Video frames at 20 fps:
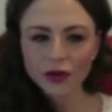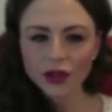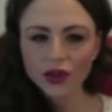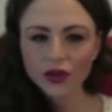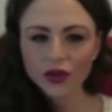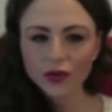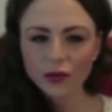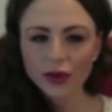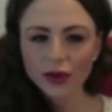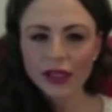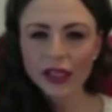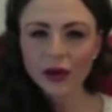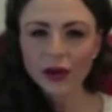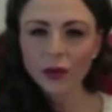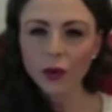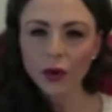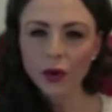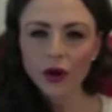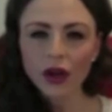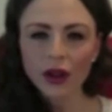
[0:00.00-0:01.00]

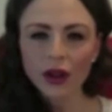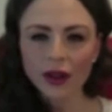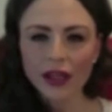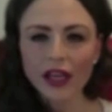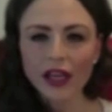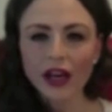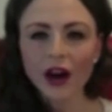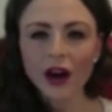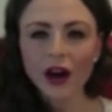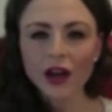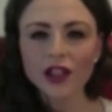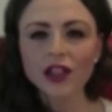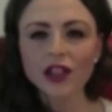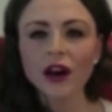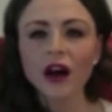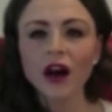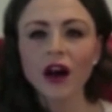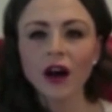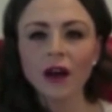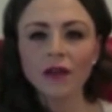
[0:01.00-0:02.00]
work on the
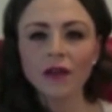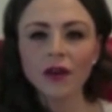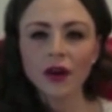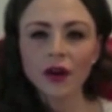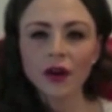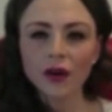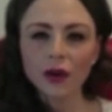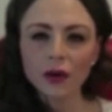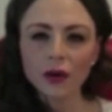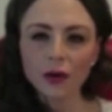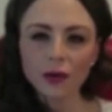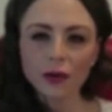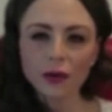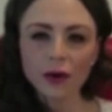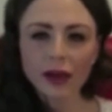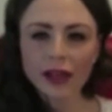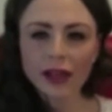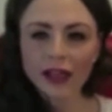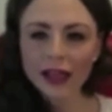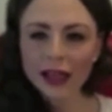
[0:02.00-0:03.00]
art of
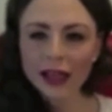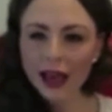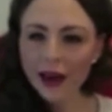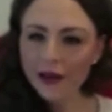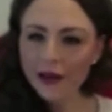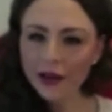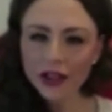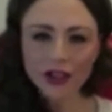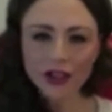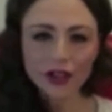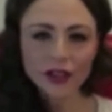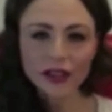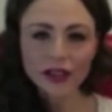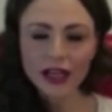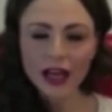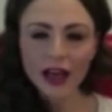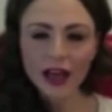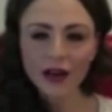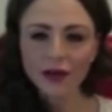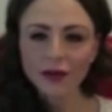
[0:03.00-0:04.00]
creating
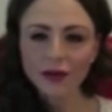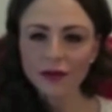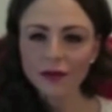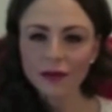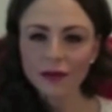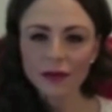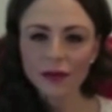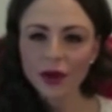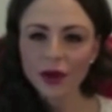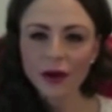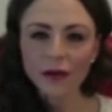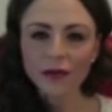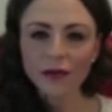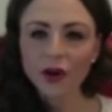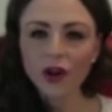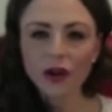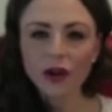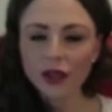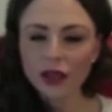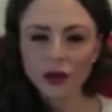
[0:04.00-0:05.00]
characters and
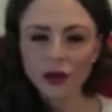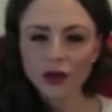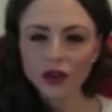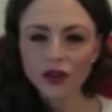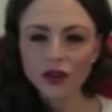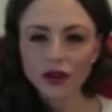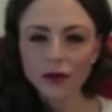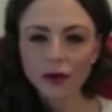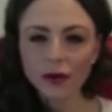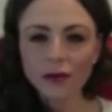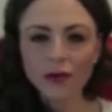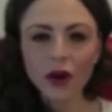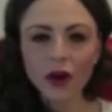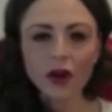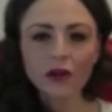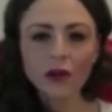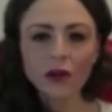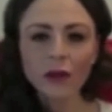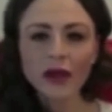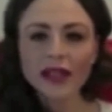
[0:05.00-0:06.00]
just
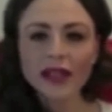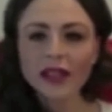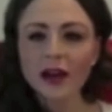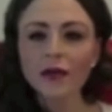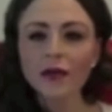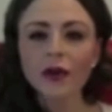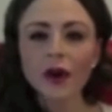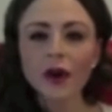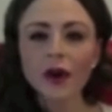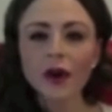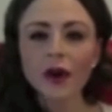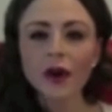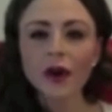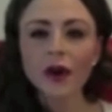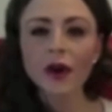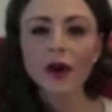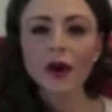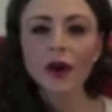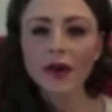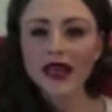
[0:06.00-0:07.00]
evolving myself
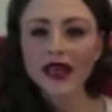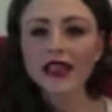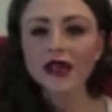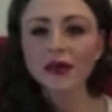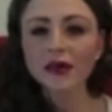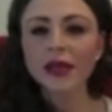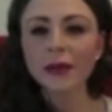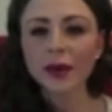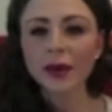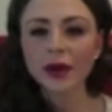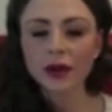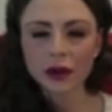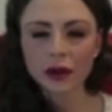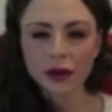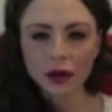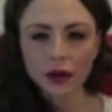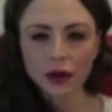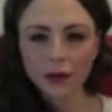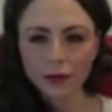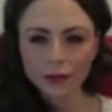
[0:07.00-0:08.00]
with amazing people.
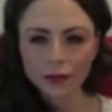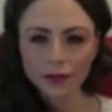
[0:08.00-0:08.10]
